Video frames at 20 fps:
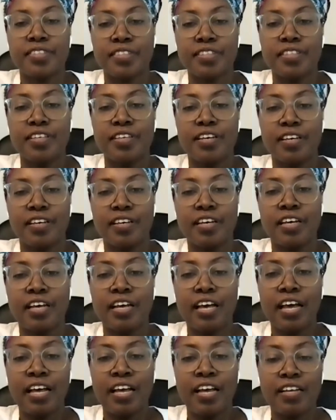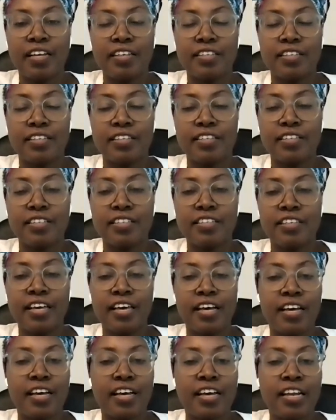Yeah.
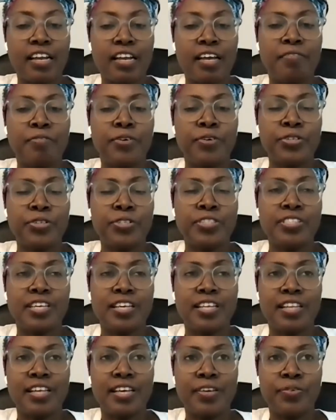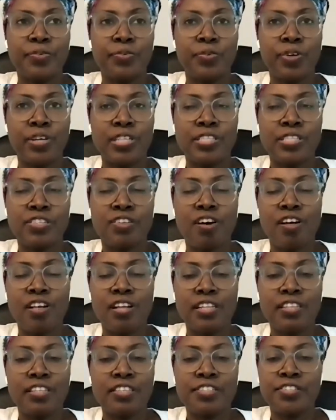Yeah. I love what you said. Like it's all,
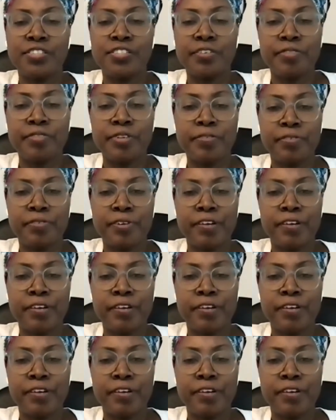it looks different for